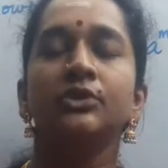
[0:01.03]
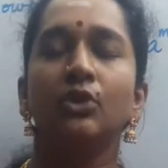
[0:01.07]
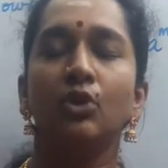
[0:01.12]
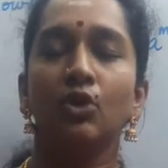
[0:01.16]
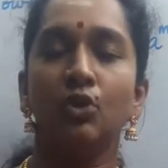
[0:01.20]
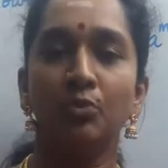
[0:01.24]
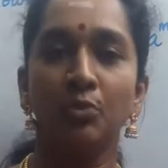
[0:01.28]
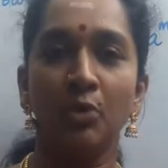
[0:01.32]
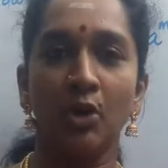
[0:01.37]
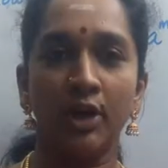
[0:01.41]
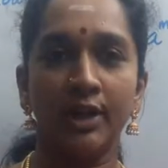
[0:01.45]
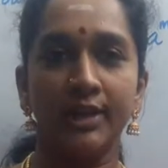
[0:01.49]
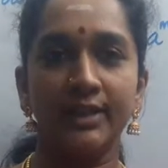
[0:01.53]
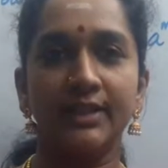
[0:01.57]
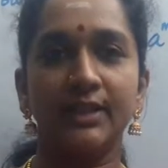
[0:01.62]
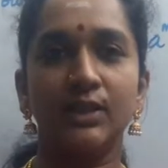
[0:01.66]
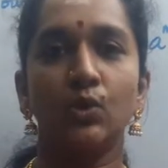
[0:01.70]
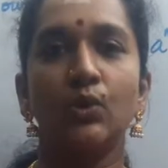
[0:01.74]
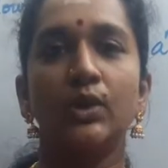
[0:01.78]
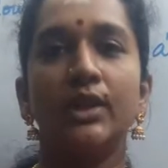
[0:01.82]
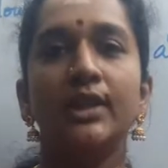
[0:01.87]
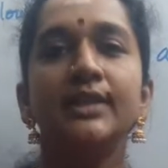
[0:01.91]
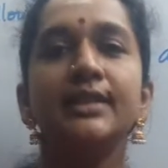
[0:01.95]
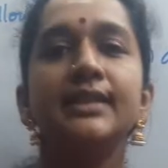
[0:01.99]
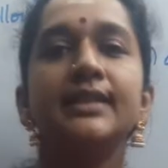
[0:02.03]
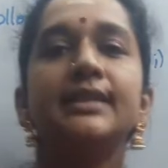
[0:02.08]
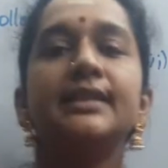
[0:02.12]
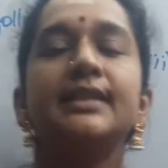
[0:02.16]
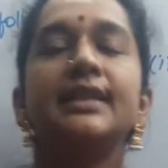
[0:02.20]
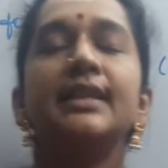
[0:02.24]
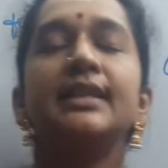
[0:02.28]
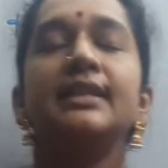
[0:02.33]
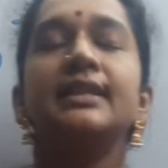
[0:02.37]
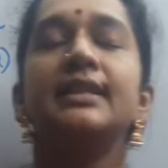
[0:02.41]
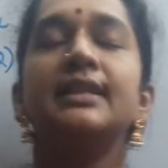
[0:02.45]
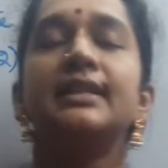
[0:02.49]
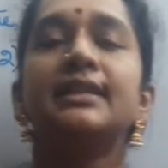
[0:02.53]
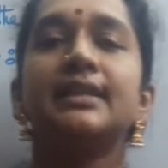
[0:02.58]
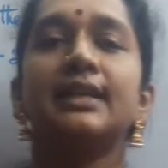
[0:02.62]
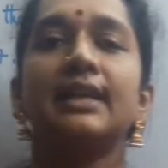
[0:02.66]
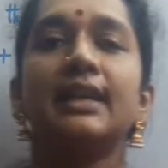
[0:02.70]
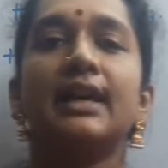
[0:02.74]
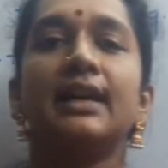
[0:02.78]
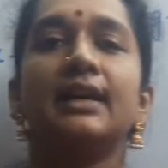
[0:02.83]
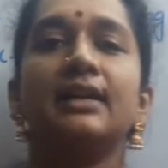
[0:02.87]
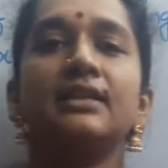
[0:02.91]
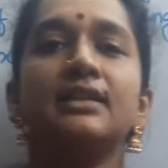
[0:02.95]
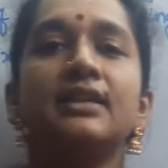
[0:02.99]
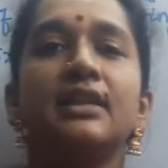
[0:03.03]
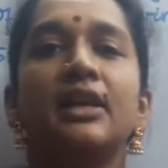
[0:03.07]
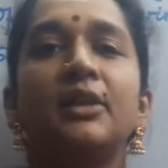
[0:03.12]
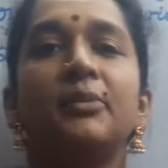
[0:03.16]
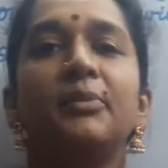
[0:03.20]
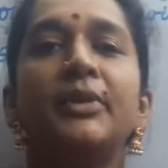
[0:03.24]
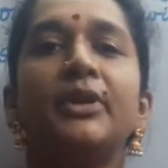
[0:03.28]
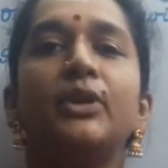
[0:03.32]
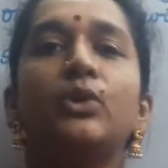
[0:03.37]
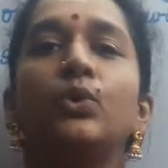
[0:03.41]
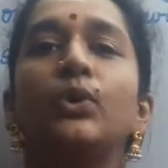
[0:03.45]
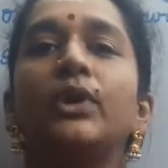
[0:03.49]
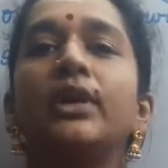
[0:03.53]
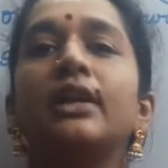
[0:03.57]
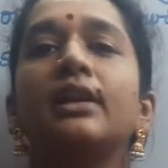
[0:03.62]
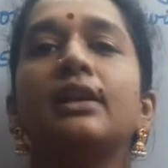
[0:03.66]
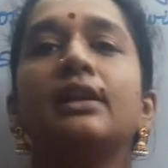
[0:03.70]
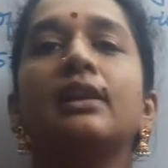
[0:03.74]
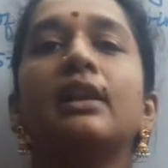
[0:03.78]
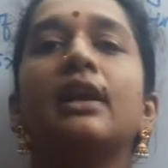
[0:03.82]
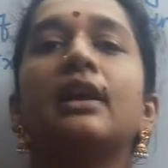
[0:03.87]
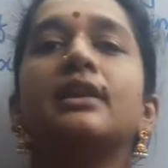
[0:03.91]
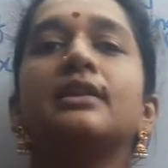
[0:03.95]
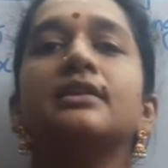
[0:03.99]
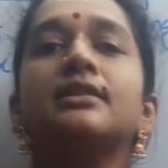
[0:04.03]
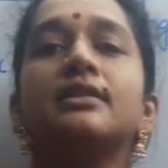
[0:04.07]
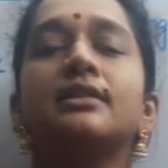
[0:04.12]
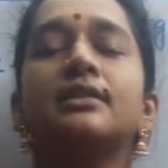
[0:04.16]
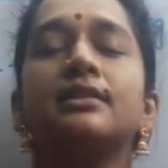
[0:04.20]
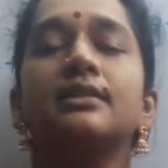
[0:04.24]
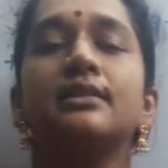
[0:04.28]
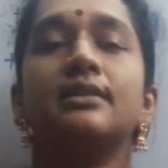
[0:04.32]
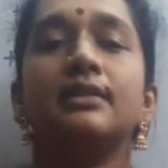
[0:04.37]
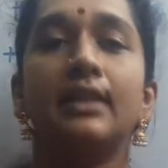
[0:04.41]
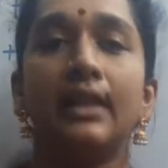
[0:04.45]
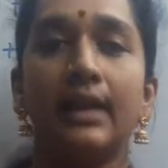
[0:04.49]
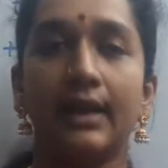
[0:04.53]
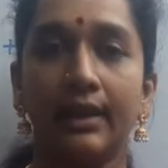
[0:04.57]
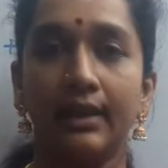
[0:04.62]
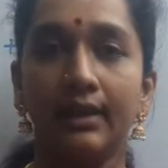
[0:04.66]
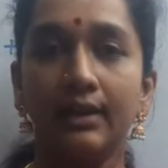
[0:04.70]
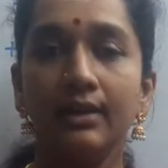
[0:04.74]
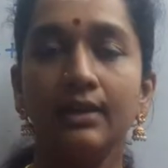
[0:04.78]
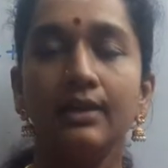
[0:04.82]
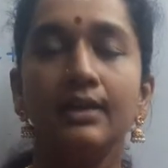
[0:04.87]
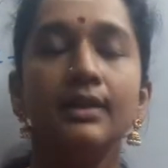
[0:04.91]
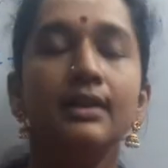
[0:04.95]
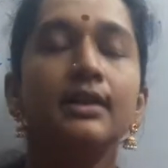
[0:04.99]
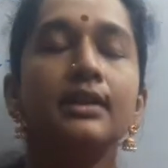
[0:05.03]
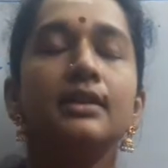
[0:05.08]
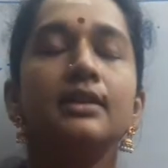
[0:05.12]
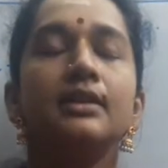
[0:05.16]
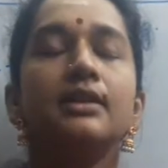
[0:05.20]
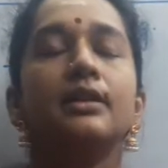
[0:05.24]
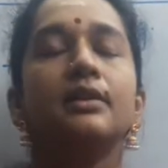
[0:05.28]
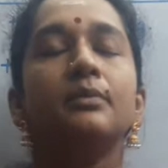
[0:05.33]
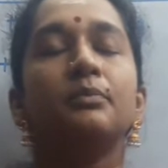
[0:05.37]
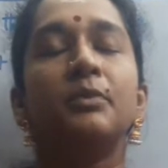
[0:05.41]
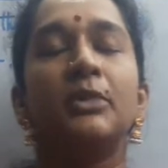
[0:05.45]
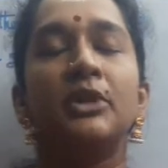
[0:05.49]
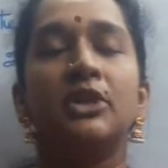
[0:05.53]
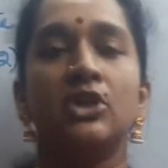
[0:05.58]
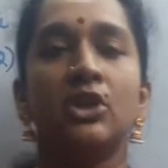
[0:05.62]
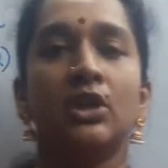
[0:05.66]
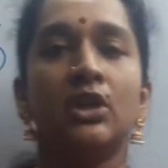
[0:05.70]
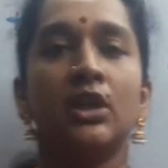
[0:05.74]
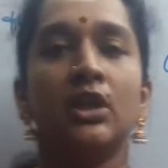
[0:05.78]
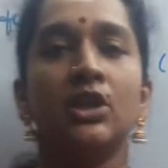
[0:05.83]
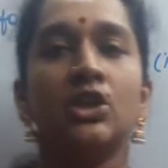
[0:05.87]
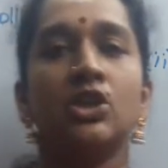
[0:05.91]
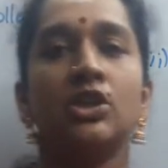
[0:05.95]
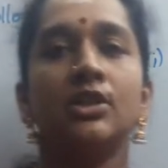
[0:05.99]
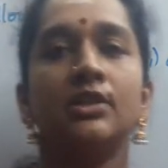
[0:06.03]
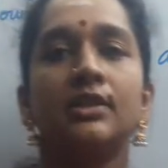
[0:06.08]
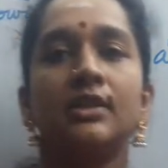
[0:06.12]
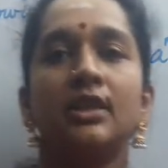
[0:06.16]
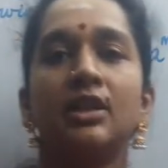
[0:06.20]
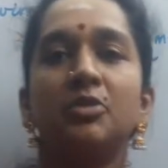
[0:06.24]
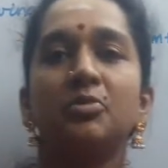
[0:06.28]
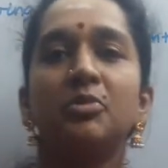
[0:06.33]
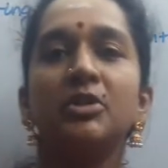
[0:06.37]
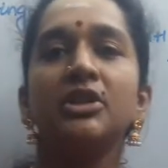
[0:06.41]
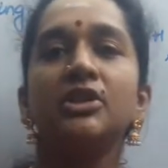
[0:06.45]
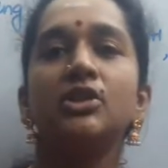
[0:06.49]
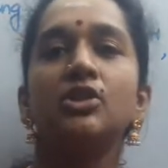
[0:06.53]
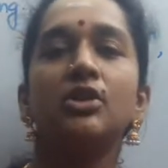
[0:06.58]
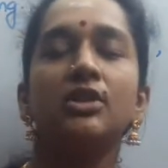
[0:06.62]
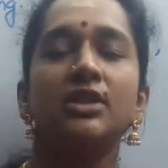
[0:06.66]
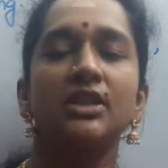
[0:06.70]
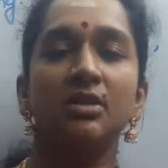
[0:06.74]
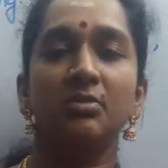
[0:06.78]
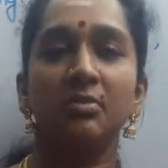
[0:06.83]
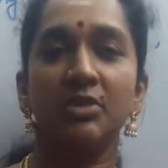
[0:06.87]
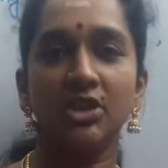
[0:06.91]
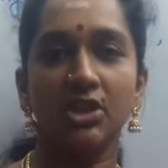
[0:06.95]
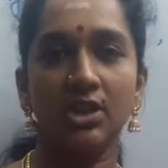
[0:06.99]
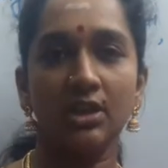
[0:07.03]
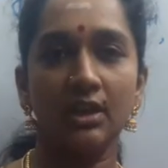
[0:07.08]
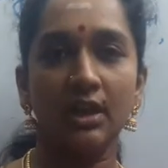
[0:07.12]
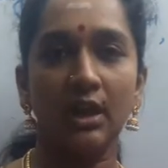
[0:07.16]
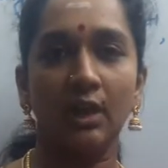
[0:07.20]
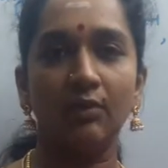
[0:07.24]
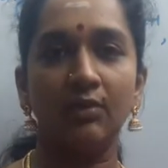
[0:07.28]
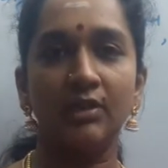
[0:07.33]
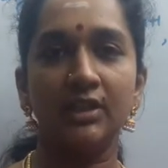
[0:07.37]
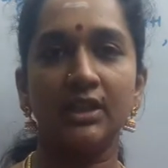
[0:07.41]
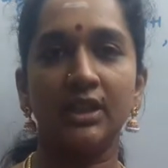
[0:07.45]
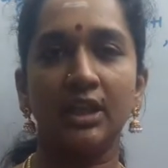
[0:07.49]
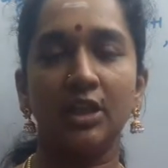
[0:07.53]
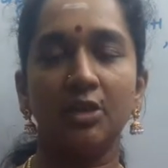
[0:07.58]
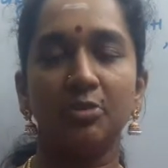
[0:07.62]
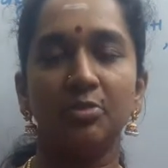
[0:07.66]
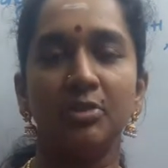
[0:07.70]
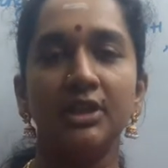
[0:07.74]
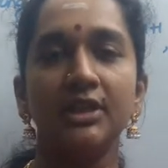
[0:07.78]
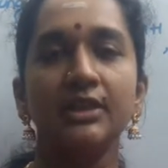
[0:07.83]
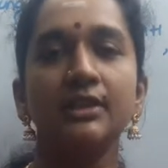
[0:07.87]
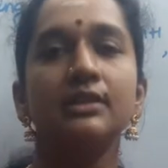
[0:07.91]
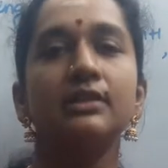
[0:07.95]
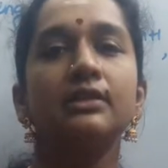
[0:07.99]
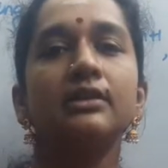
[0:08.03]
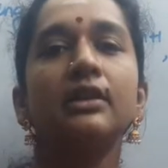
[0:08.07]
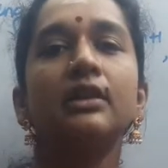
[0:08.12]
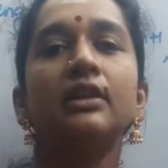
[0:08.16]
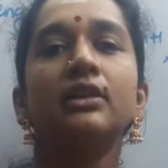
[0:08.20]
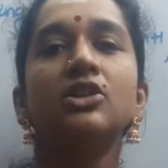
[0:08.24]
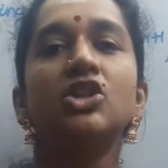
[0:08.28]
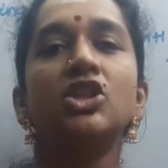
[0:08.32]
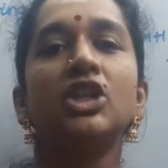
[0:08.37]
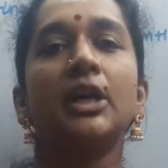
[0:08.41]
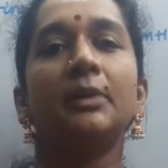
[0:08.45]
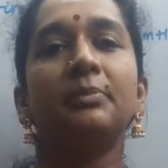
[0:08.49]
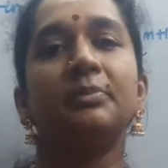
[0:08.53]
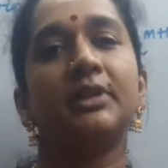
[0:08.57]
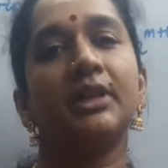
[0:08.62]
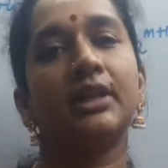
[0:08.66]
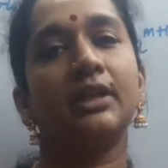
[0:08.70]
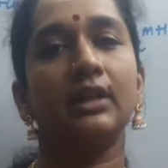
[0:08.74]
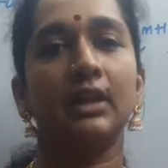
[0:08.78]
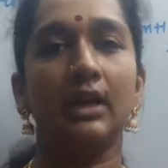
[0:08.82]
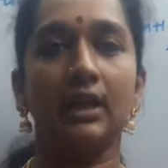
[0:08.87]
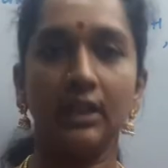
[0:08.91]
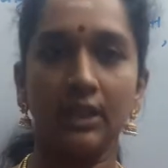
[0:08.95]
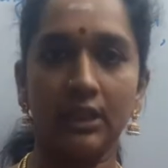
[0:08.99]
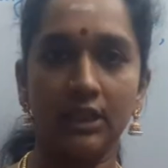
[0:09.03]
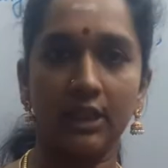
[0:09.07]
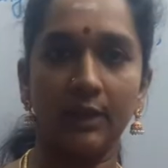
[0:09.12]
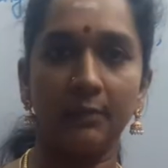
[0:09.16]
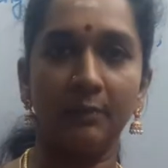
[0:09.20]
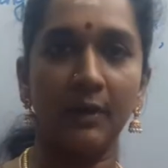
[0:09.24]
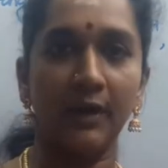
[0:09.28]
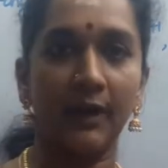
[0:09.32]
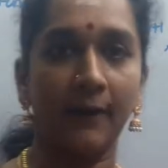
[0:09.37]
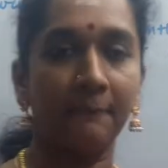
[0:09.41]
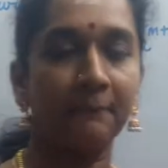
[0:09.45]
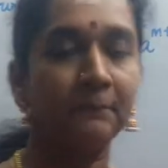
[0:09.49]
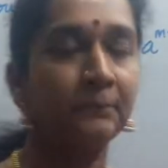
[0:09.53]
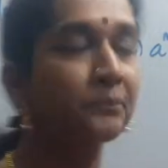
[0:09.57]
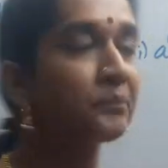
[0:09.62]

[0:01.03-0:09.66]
Good morning students. In this class, I will be doing class 9, matriculation syllabus or samachir kalvi syllabus, third chapter, algebra.